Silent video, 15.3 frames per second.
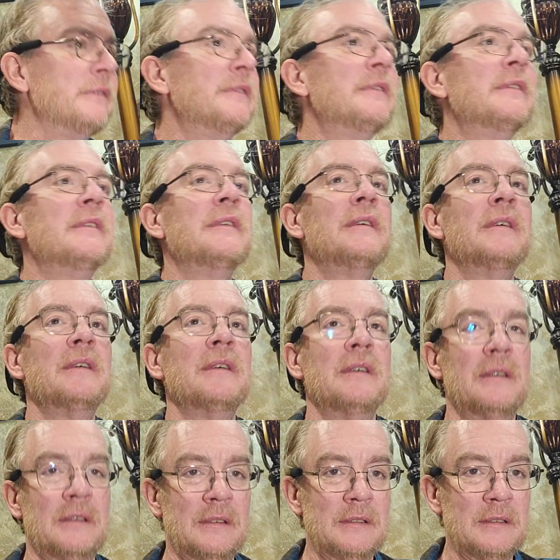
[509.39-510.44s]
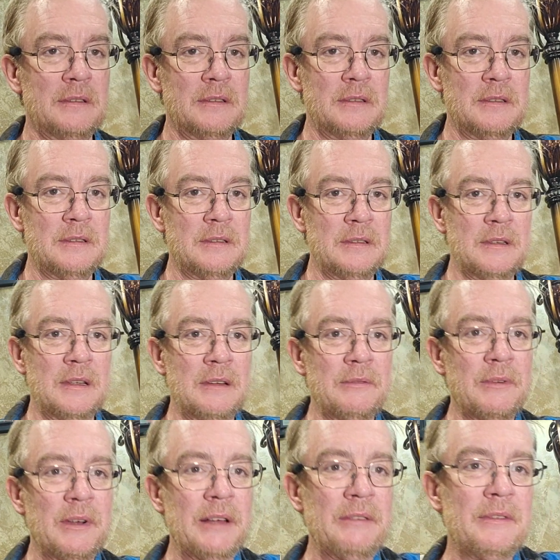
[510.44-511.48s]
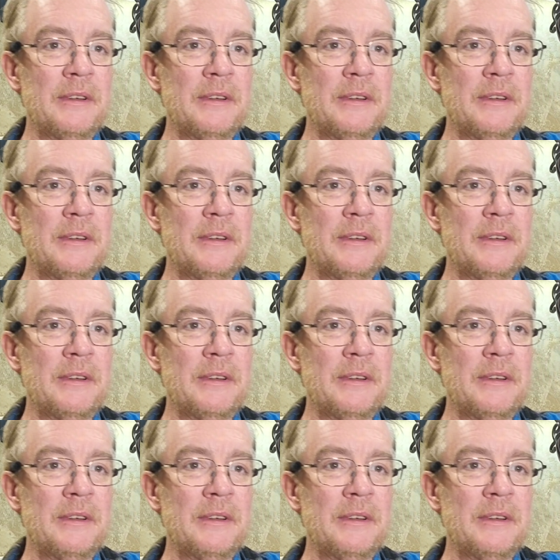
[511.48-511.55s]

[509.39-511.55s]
to show your people what you're talking about,